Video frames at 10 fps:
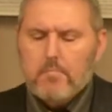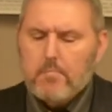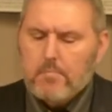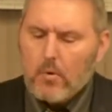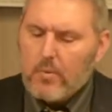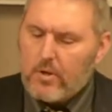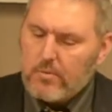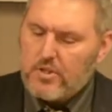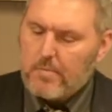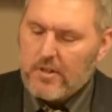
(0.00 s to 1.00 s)
But we are
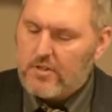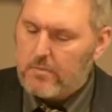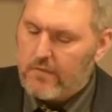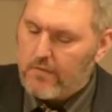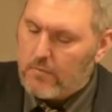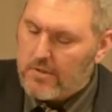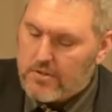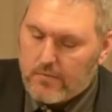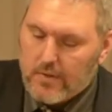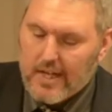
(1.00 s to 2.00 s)
responsible for much
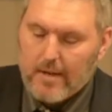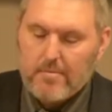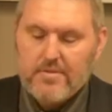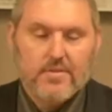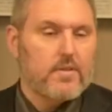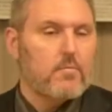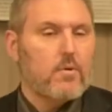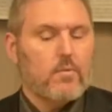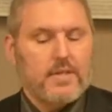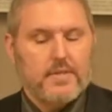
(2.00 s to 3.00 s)
of what happens to them while
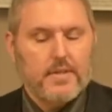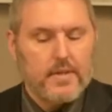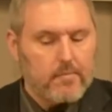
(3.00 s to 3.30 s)
raising them.